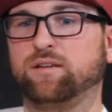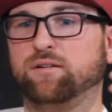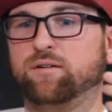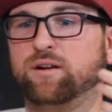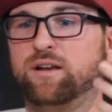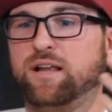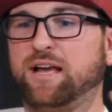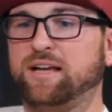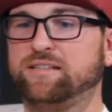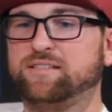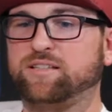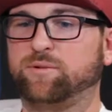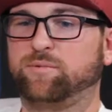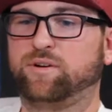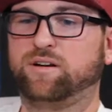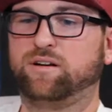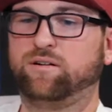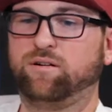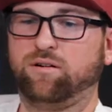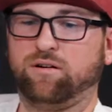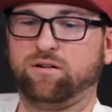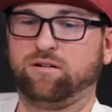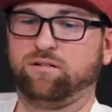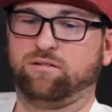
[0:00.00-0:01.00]
when you ask someone,
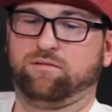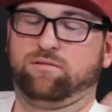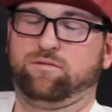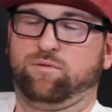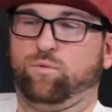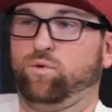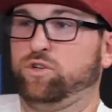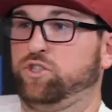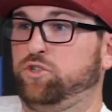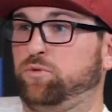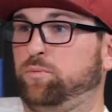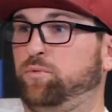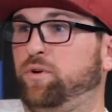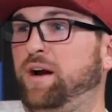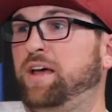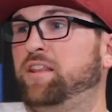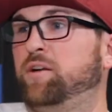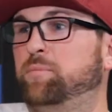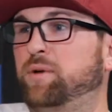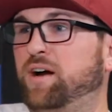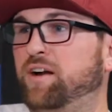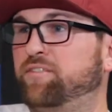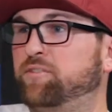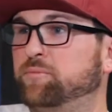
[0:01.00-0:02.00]
would you rather
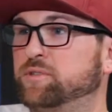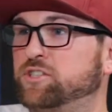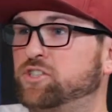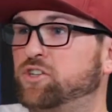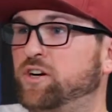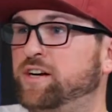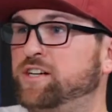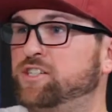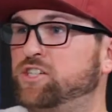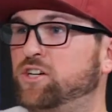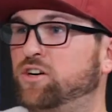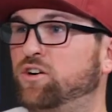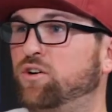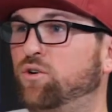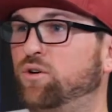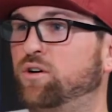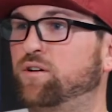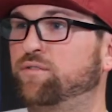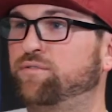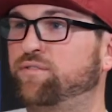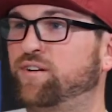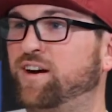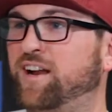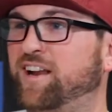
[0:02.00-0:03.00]
buy from a stranger or
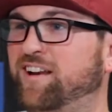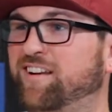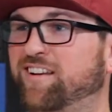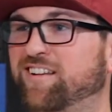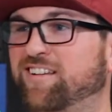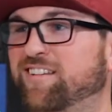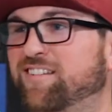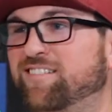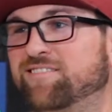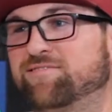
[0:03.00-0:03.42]
a friend?